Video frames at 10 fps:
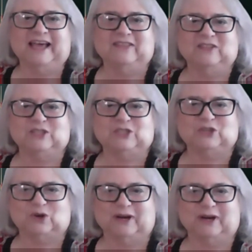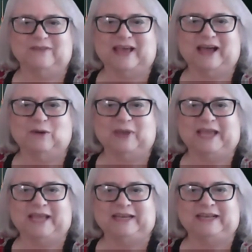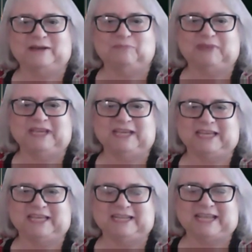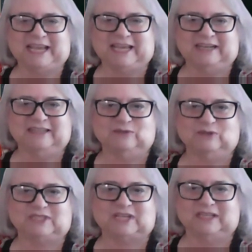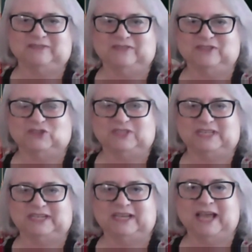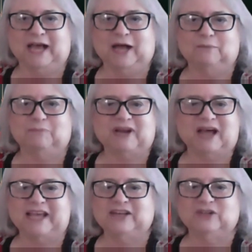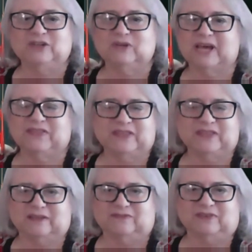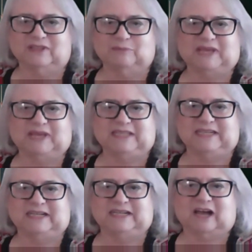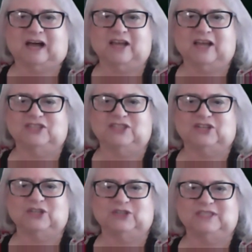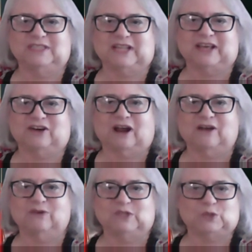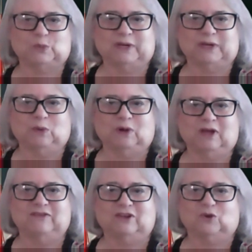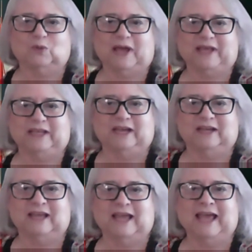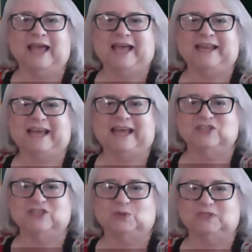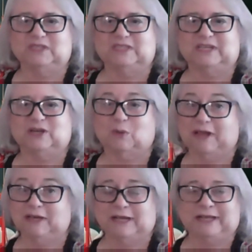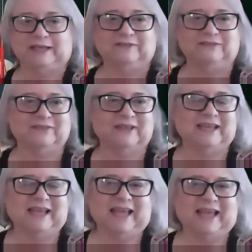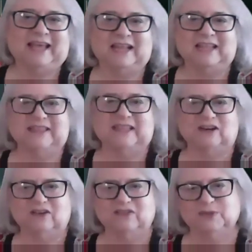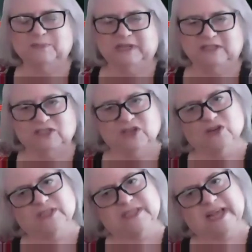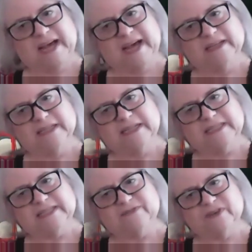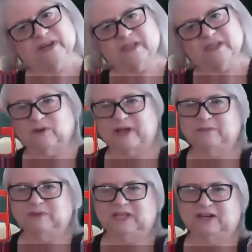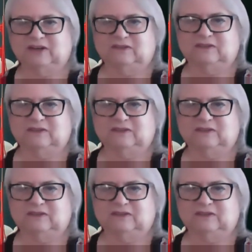and the story of how he ended up being in Canada was kind of interesting. But I knew nothing of Philip K. Dick. I just heard this letter. I was twenty-one, quite young, and as you will see, quite naive. And I thought, oh, this man's so sad. He needs a friend. I'll write him a letter.